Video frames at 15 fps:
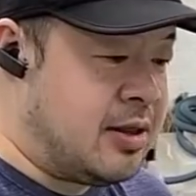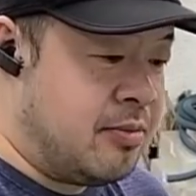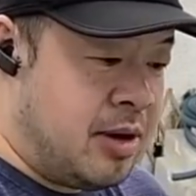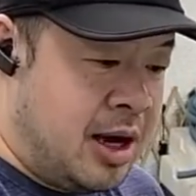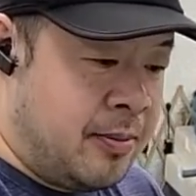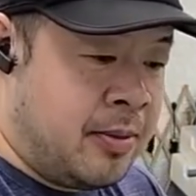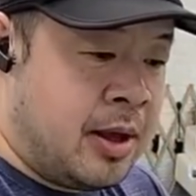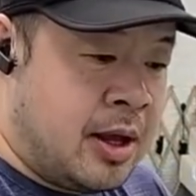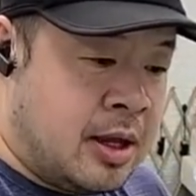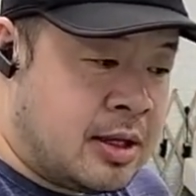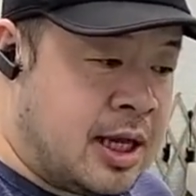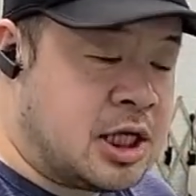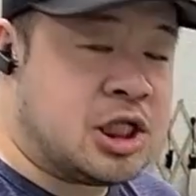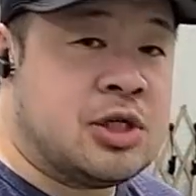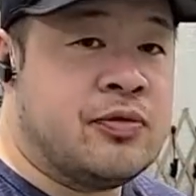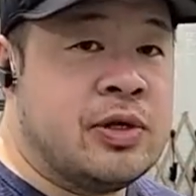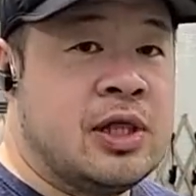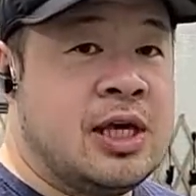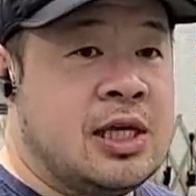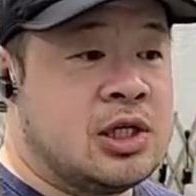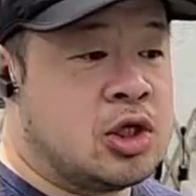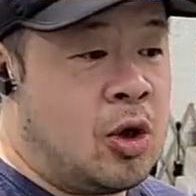the mom that she
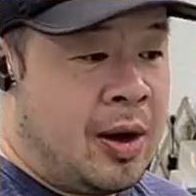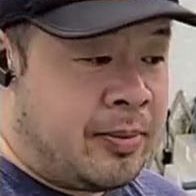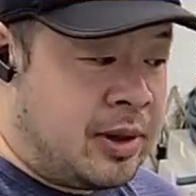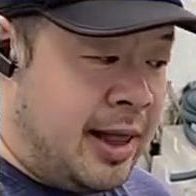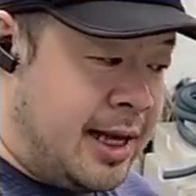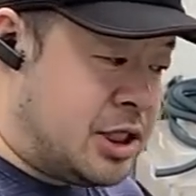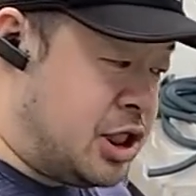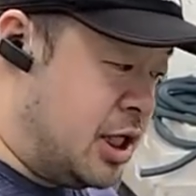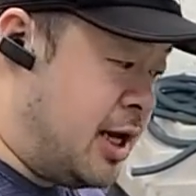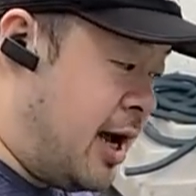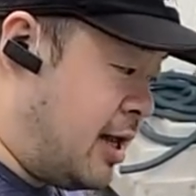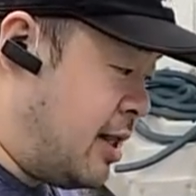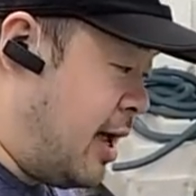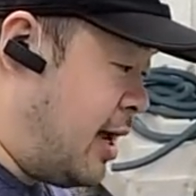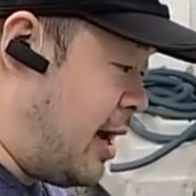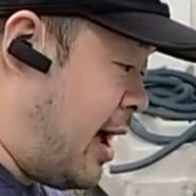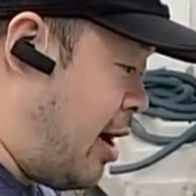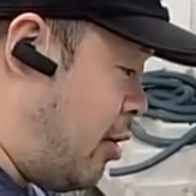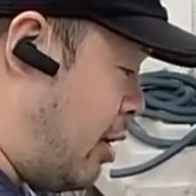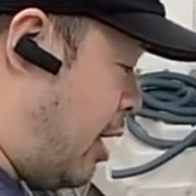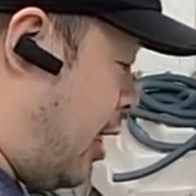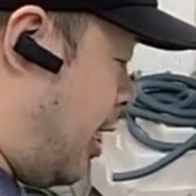released. So I'm glad she got that out.